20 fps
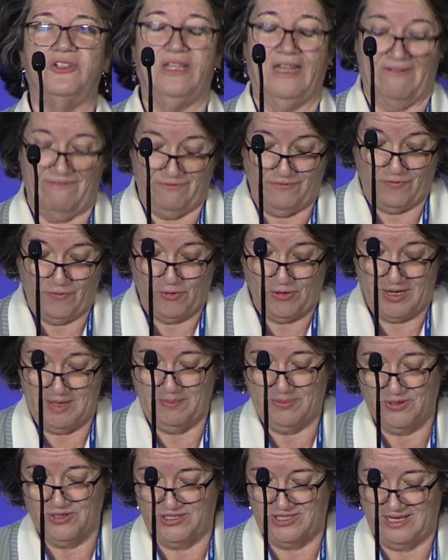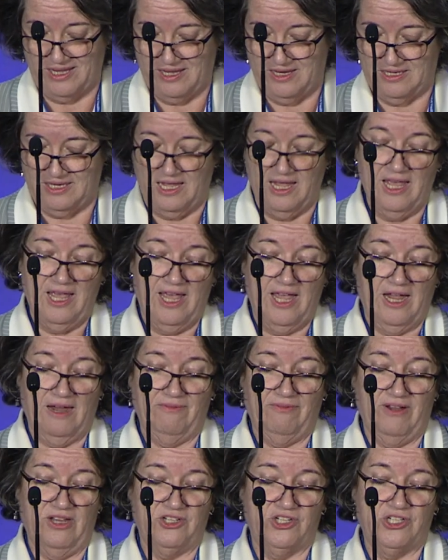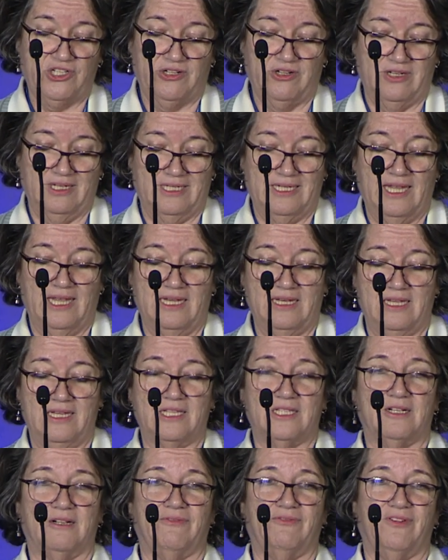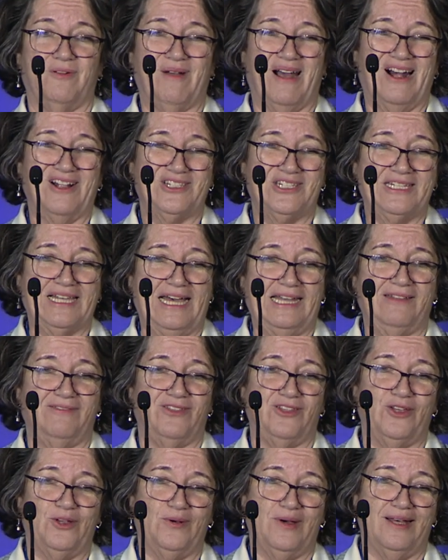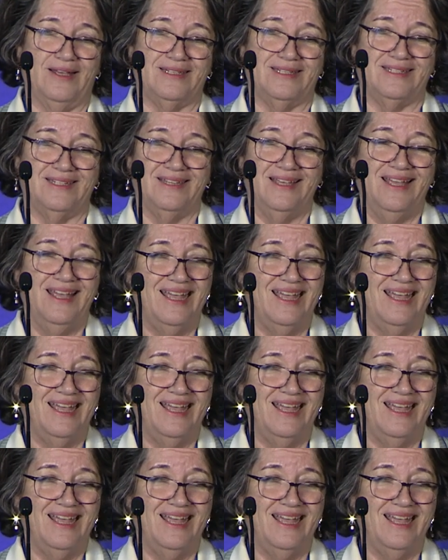that 40% of registered attendees are from outside of the US.